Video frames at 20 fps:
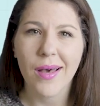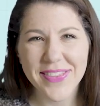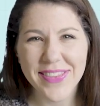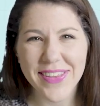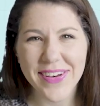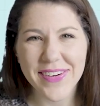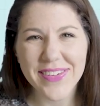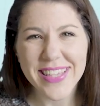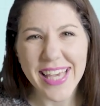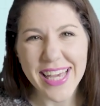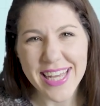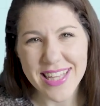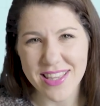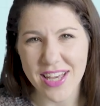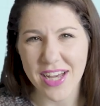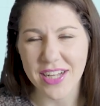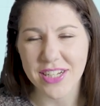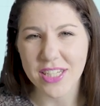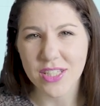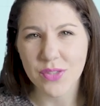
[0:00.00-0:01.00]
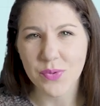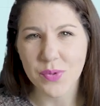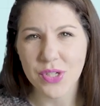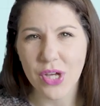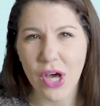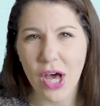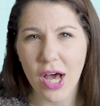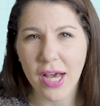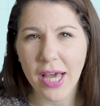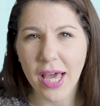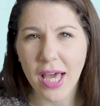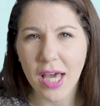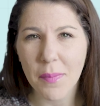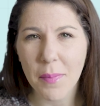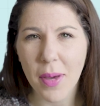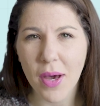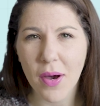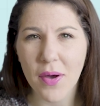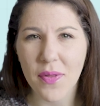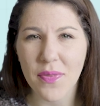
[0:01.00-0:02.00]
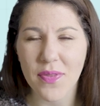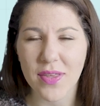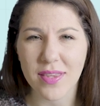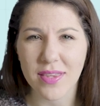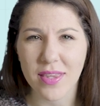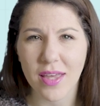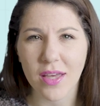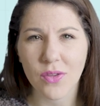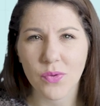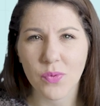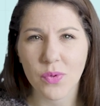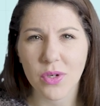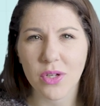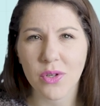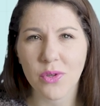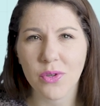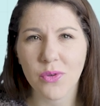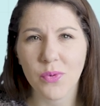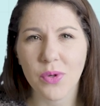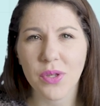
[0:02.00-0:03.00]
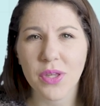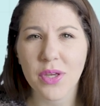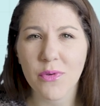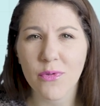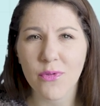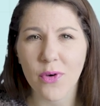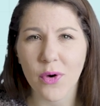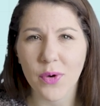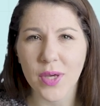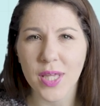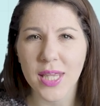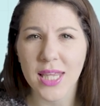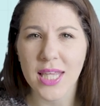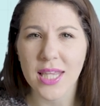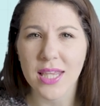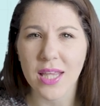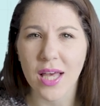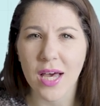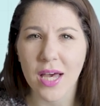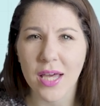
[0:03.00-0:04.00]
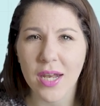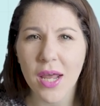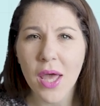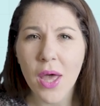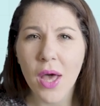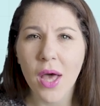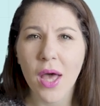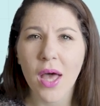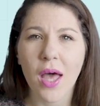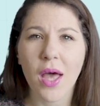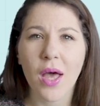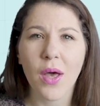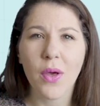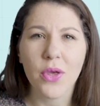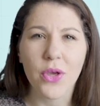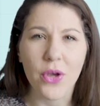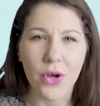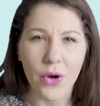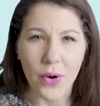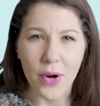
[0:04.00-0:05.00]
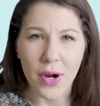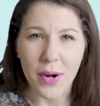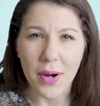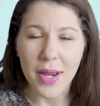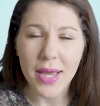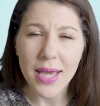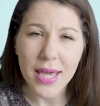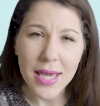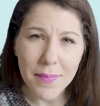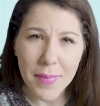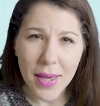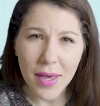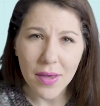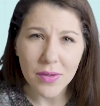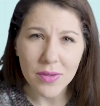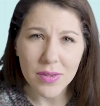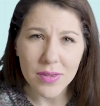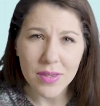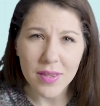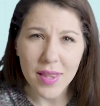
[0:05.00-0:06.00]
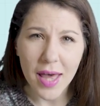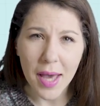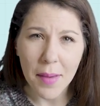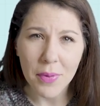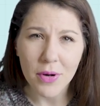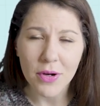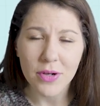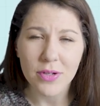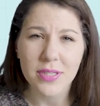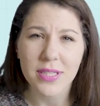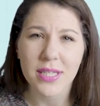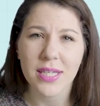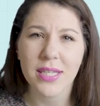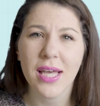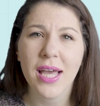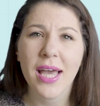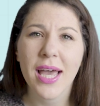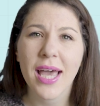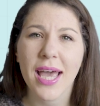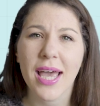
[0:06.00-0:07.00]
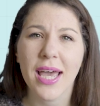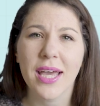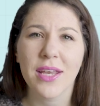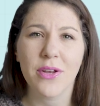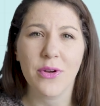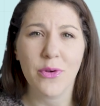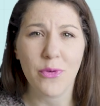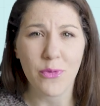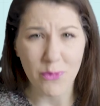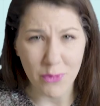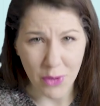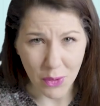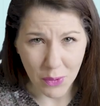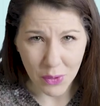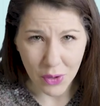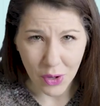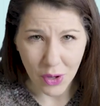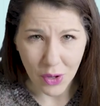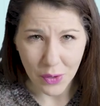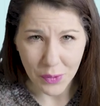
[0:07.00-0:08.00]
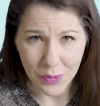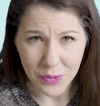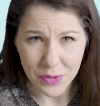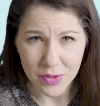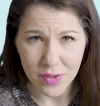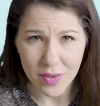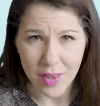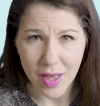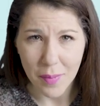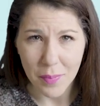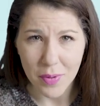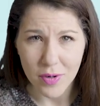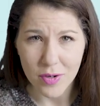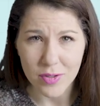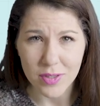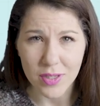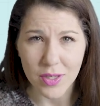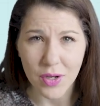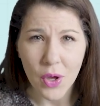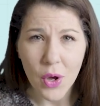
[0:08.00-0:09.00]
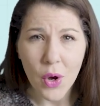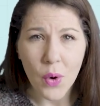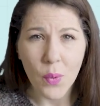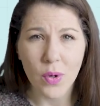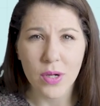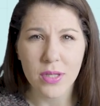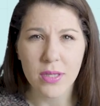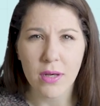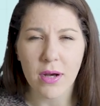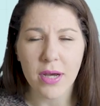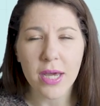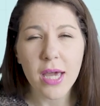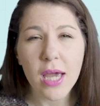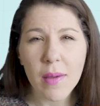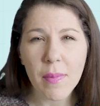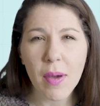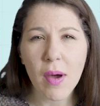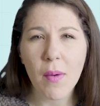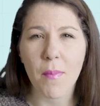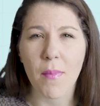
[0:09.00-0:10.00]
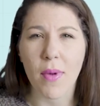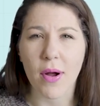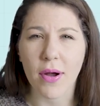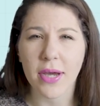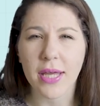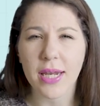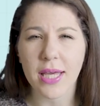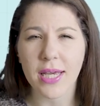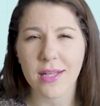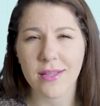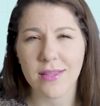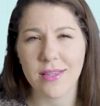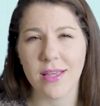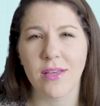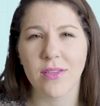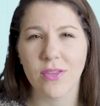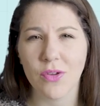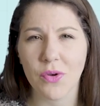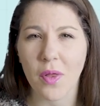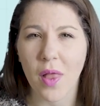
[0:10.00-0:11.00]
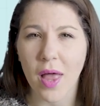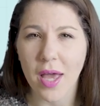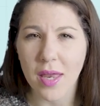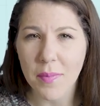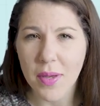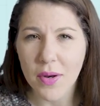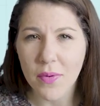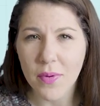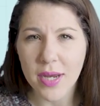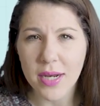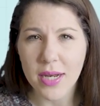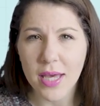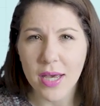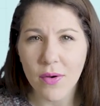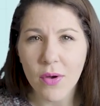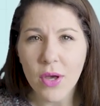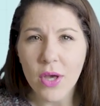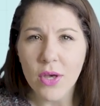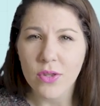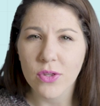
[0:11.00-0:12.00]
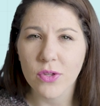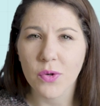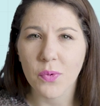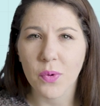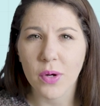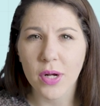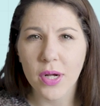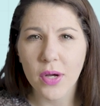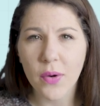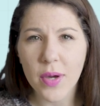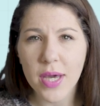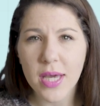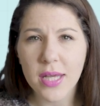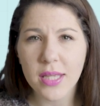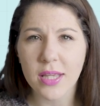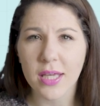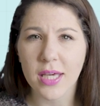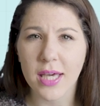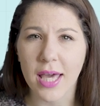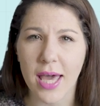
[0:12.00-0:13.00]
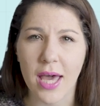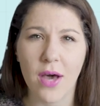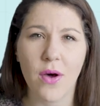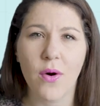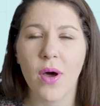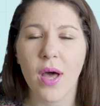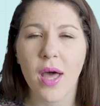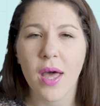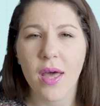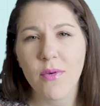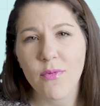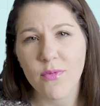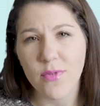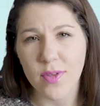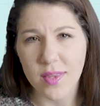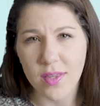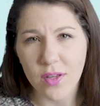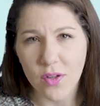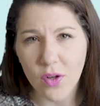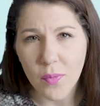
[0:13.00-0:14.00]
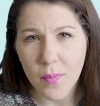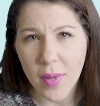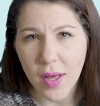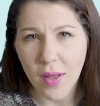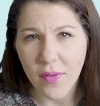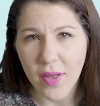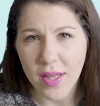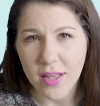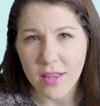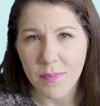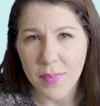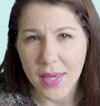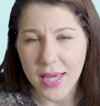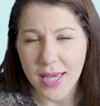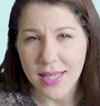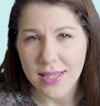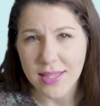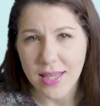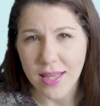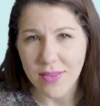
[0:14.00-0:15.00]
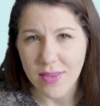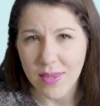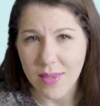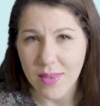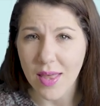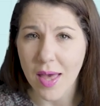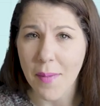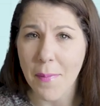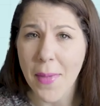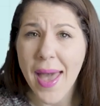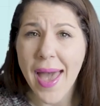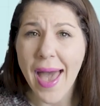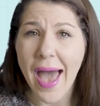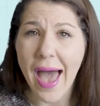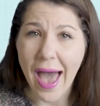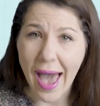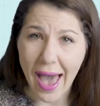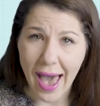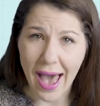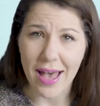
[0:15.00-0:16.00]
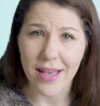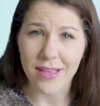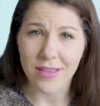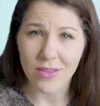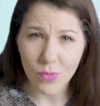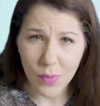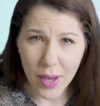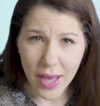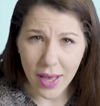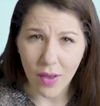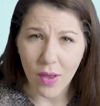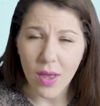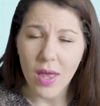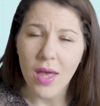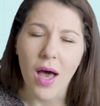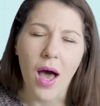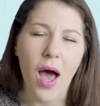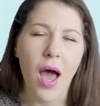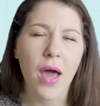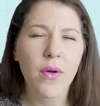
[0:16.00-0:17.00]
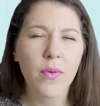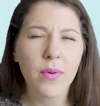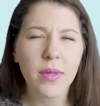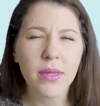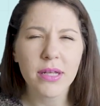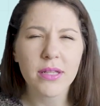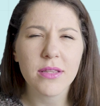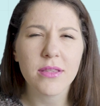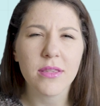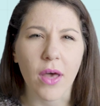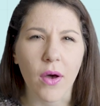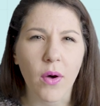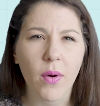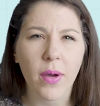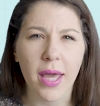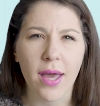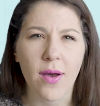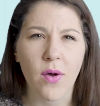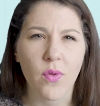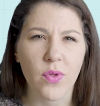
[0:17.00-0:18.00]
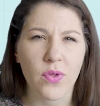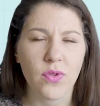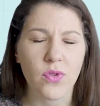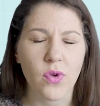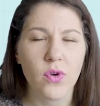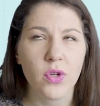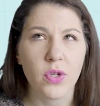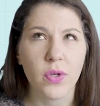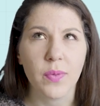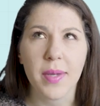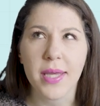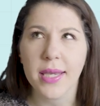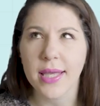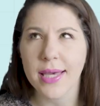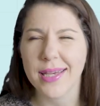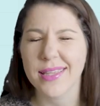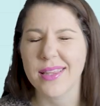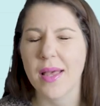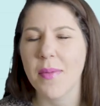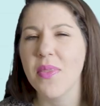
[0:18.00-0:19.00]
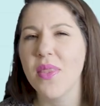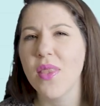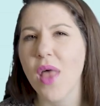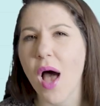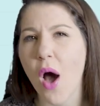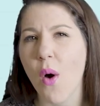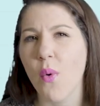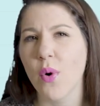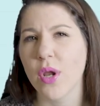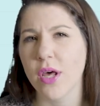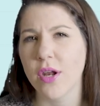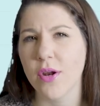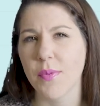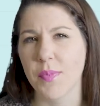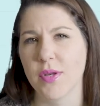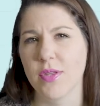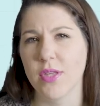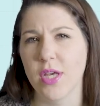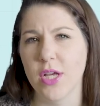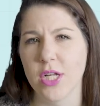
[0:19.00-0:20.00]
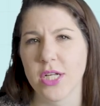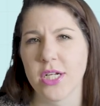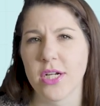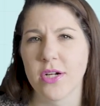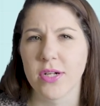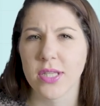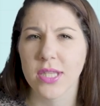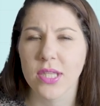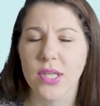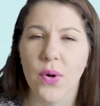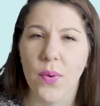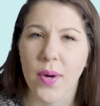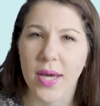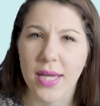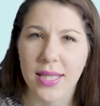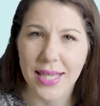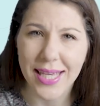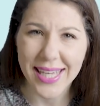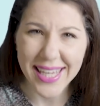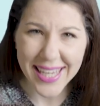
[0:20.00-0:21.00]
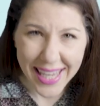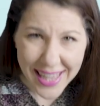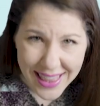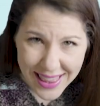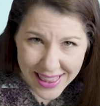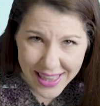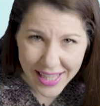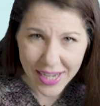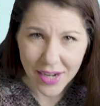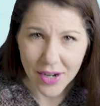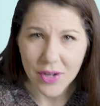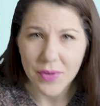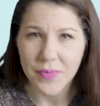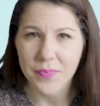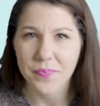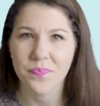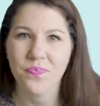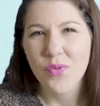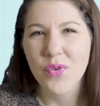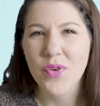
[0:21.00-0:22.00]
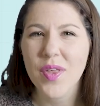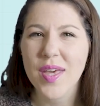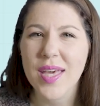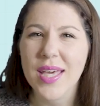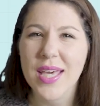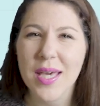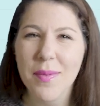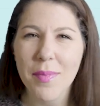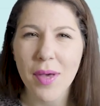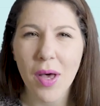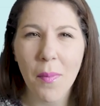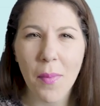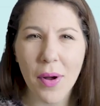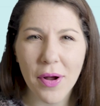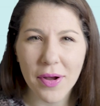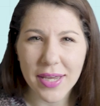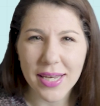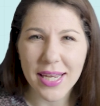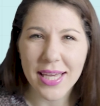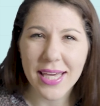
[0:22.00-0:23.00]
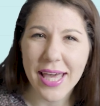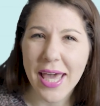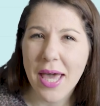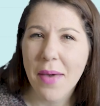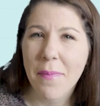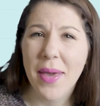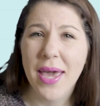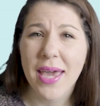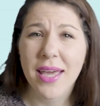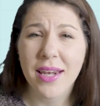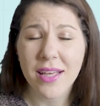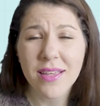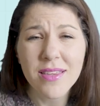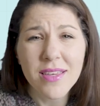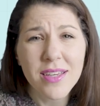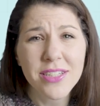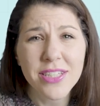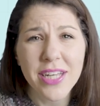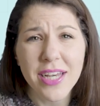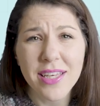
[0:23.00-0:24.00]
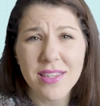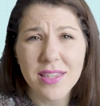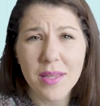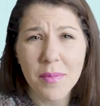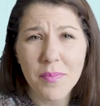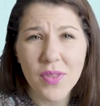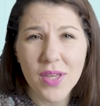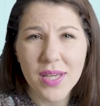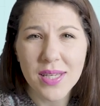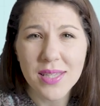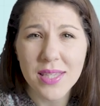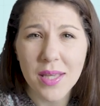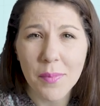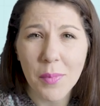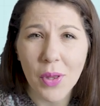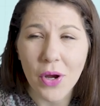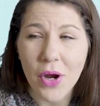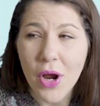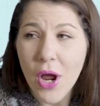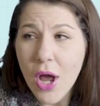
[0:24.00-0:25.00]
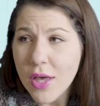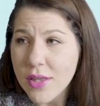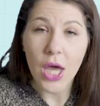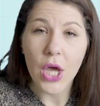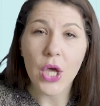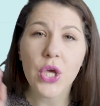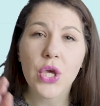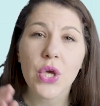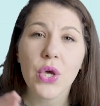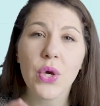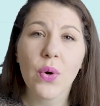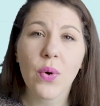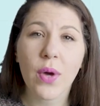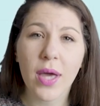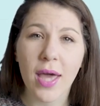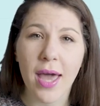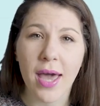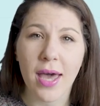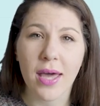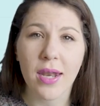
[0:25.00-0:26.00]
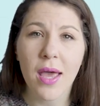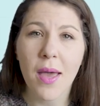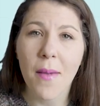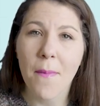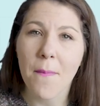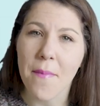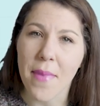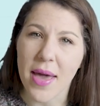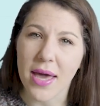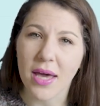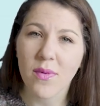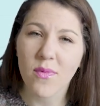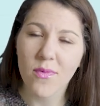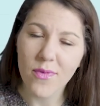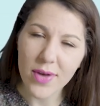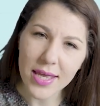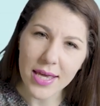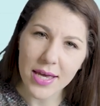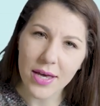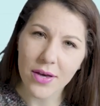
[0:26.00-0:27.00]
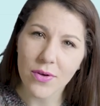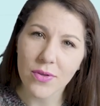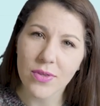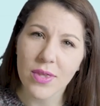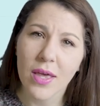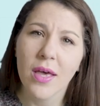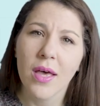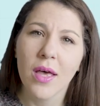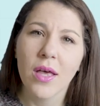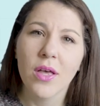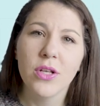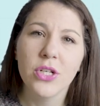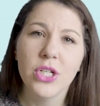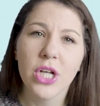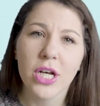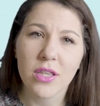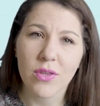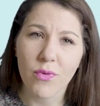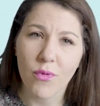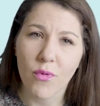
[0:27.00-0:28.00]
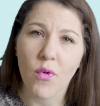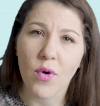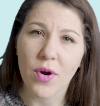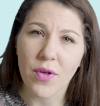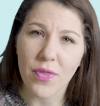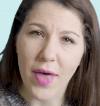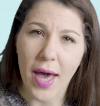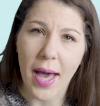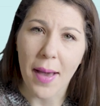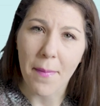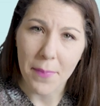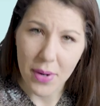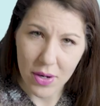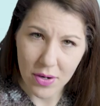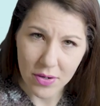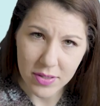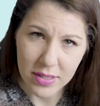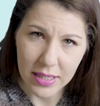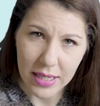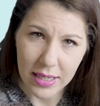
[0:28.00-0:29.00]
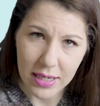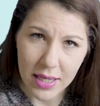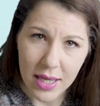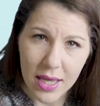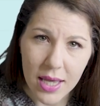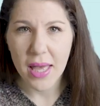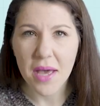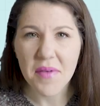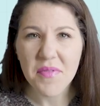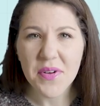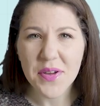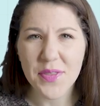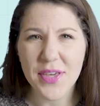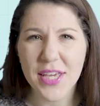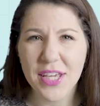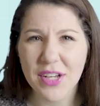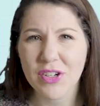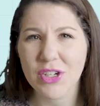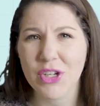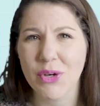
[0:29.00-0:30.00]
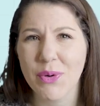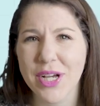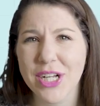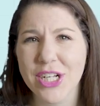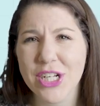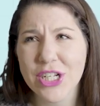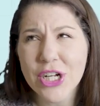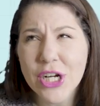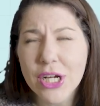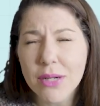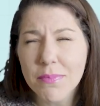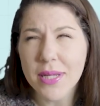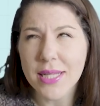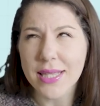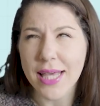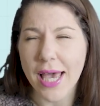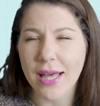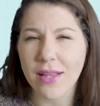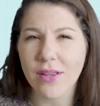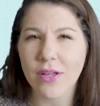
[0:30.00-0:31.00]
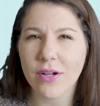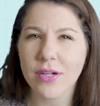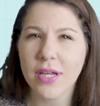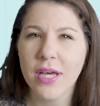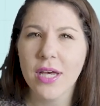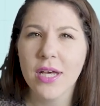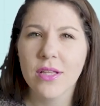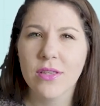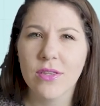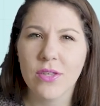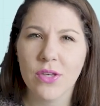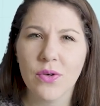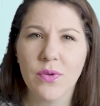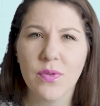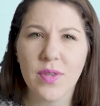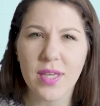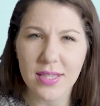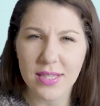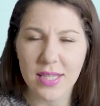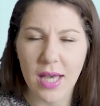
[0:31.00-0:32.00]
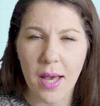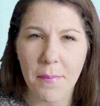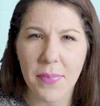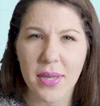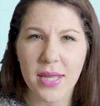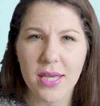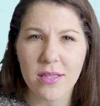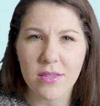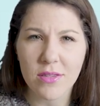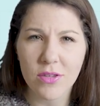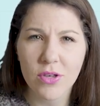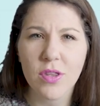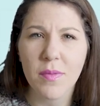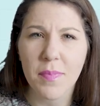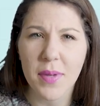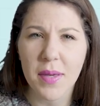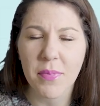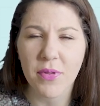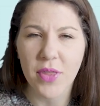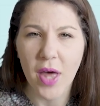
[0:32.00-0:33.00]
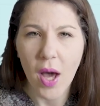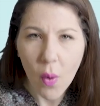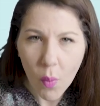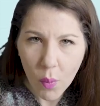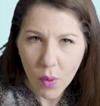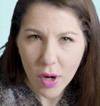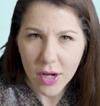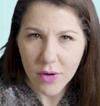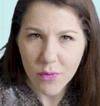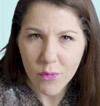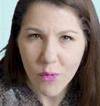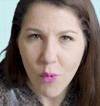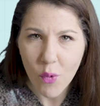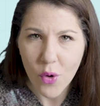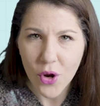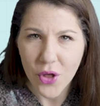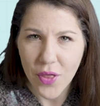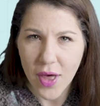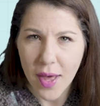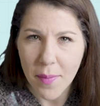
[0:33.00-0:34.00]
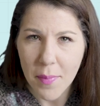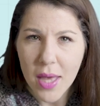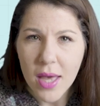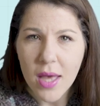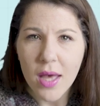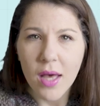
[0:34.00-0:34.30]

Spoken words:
Those 8 touches we're talking about in the sales world really focuses on your emails to that person and your phone calls to that person. We're talking about marketing and sales alignment right now, so we're going to count physical mail that's being sent to them as well. I really don't count the social media because I'm not 100% sure it's going to get there. For the email marketing campaign, I suggest something similar. You can make videos just for that person. Everything you're doing should be tailored to these companies, to the people that work for them.